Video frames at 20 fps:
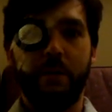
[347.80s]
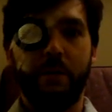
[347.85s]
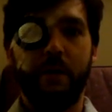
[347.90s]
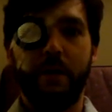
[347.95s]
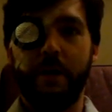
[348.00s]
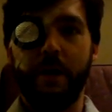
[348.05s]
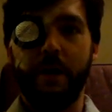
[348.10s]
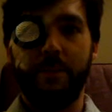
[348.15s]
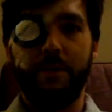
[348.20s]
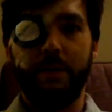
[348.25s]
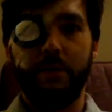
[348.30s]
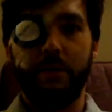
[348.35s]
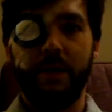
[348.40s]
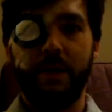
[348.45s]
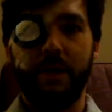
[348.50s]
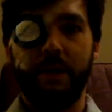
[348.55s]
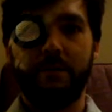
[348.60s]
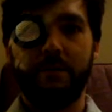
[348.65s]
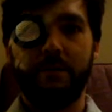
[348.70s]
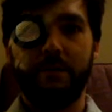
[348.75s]
a couple of
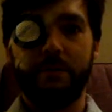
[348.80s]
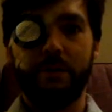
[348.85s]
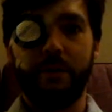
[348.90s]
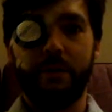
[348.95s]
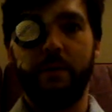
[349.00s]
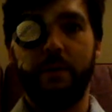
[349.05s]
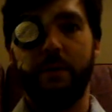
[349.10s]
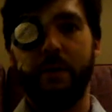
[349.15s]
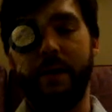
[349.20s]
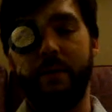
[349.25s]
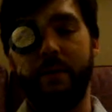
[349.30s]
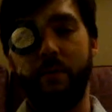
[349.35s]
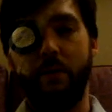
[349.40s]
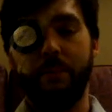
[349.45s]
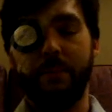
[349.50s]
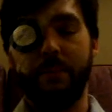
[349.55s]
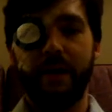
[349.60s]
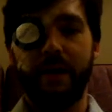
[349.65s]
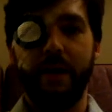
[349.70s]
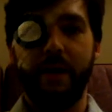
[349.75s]
weeks, so I
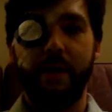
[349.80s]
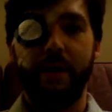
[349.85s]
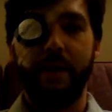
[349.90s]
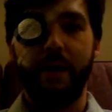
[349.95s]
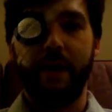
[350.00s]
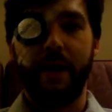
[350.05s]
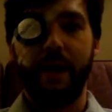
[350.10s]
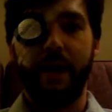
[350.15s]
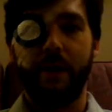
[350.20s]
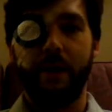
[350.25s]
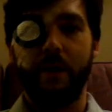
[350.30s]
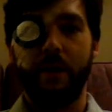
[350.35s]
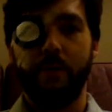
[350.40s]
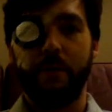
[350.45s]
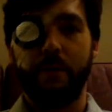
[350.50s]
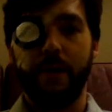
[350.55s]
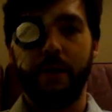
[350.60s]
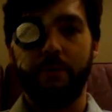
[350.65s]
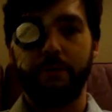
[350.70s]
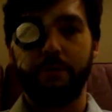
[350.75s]
won't be carrying Hannah
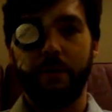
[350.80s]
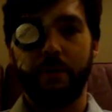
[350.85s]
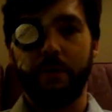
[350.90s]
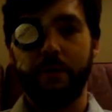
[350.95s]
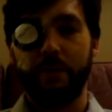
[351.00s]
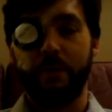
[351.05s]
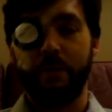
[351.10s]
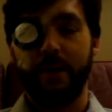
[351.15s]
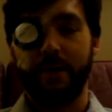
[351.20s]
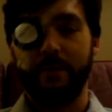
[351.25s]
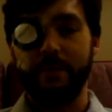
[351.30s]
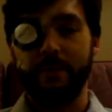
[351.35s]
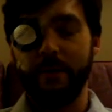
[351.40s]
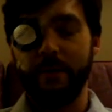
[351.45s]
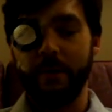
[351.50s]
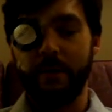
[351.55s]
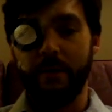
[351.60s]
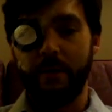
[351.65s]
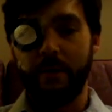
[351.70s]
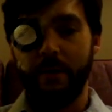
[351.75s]
around for a little while.
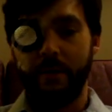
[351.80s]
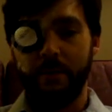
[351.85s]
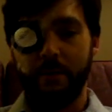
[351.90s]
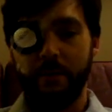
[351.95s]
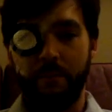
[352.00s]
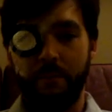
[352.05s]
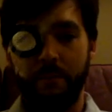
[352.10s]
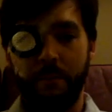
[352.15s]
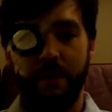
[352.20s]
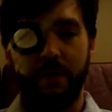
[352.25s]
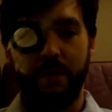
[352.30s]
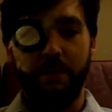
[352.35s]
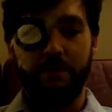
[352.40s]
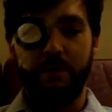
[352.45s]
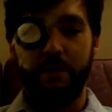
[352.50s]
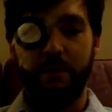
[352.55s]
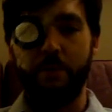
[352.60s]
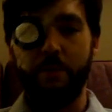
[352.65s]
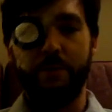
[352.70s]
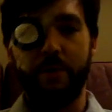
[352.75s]
But there's
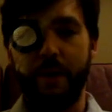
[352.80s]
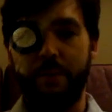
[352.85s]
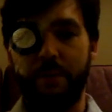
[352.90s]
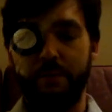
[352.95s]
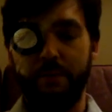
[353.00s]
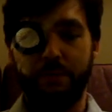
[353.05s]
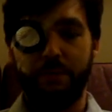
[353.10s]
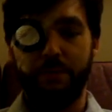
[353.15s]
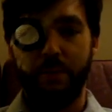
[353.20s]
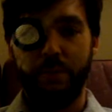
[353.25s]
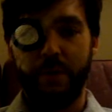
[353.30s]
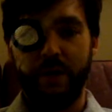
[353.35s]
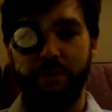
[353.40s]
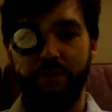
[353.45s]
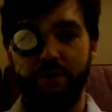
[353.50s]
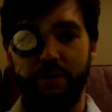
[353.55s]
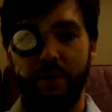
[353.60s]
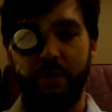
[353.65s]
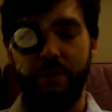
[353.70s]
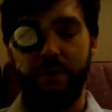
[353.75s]
no problems with
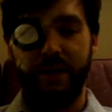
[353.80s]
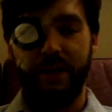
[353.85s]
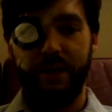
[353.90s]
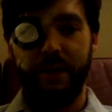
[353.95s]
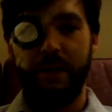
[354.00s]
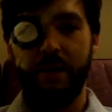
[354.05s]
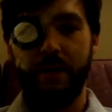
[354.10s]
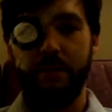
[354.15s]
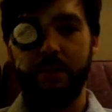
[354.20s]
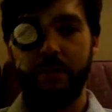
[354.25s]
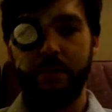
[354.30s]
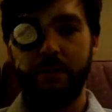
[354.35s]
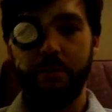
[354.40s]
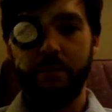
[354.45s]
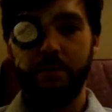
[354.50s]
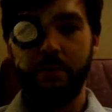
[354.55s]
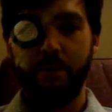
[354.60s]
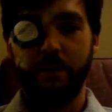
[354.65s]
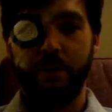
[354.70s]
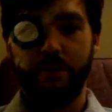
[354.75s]
whatever I want to eat,
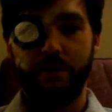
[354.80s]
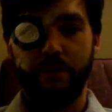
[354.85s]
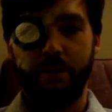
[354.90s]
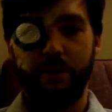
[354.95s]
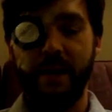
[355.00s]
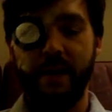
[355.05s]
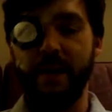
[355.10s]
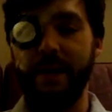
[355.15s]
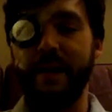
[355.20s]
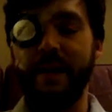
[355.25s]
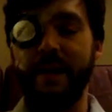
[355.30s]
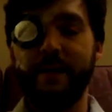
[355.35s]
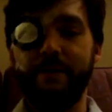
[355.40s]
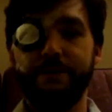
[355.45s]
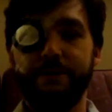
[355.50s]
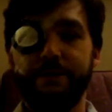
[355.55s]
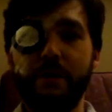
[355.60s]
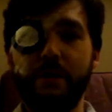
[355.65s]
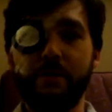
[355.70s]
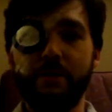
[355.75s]
which is great, and I
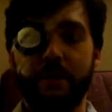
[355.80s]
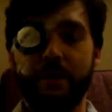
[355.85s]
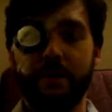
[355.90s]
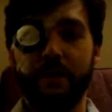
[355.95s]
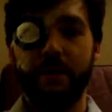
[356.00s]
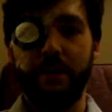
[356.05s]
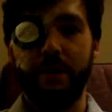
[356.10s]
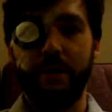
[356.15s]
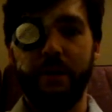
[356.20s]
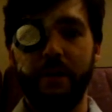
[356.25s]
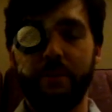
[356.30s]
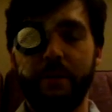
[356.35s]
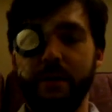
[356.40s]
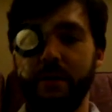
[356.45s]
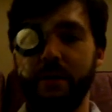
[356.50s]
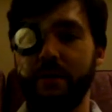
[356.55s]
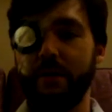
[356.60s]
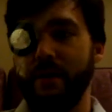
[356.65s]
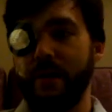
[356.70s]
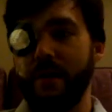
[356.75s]
feel good. I mean,
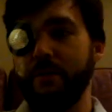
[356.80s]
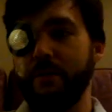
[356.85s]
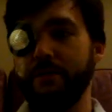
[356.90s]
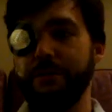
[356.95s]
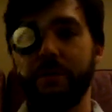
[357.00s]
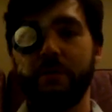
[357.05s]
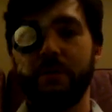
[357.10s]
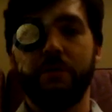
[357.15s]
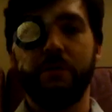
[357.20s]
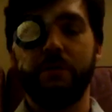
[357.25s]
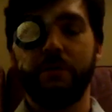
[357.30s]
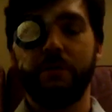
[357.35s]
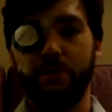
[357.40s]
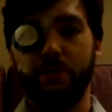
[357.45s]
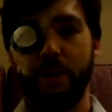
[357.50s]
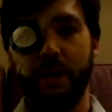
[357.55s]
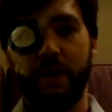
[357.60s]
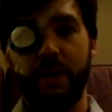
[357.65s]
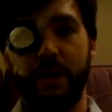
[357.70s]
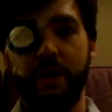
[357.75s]
I don't feel
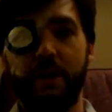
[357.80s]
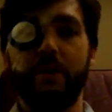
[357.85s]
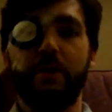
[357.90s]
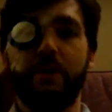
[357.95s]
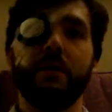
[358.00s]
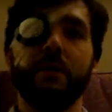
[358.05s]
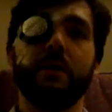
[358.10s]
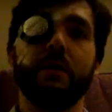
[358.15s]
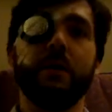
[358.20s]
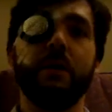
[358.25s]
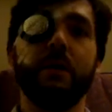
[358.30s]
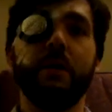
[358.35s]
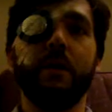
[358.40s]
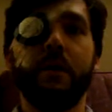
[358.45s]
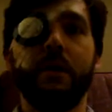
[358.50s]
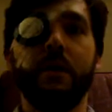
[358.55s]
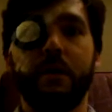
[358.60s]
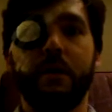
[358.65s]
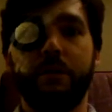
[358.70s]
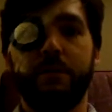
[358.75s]
druggy or
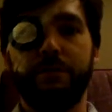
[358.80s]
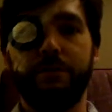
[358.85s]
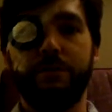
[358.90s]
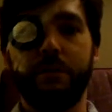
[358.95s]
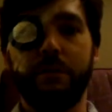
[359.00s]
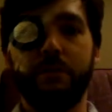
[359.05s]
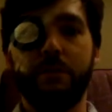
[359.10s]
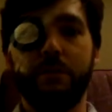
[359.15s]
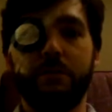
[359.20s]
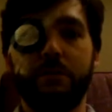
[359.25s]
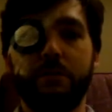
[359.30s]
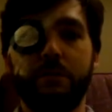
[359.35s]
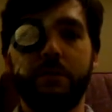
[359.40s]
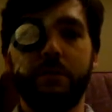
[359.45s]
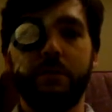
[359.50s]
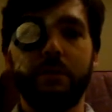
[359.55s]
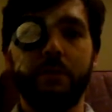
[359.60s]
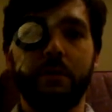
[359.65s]
confused.